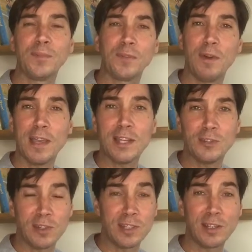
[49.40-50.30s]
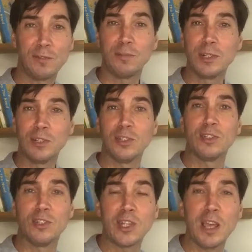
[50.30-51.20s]
very interesting for me to
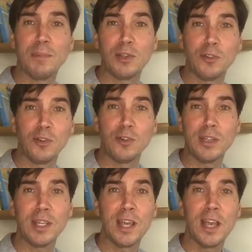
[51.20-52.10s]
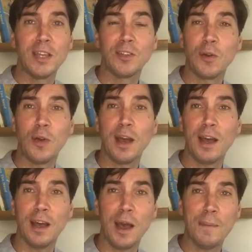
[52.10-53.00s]
share my story. So
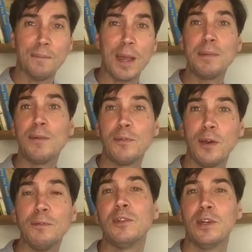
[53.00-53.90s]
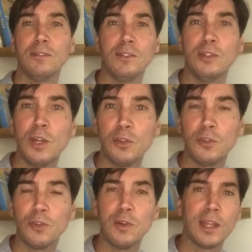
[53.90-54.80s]
maybe you know the
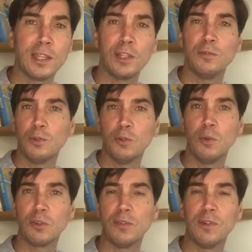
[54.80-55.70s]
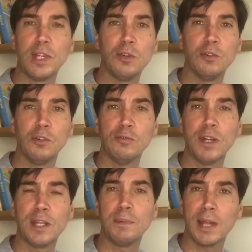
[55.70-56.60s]
story, I think you've watched the video
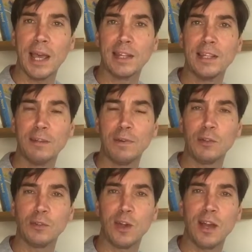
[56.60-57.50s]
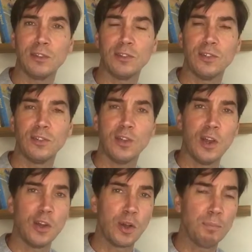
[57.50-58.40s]
already, but I had a near fatal car accident,
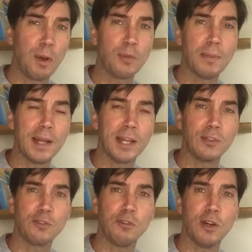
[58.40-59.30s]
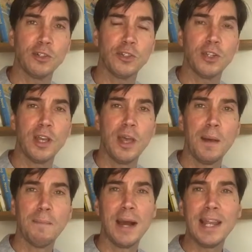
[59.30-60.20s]
got both my legs crushed.
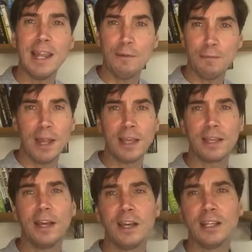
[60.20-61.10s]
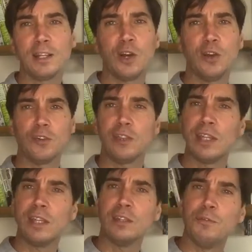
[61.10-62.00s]
My left leg got
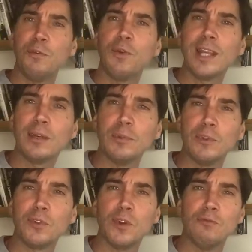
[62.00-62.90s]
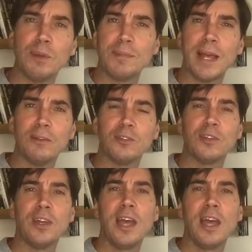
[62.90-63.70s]
the four ligaments got ripped out,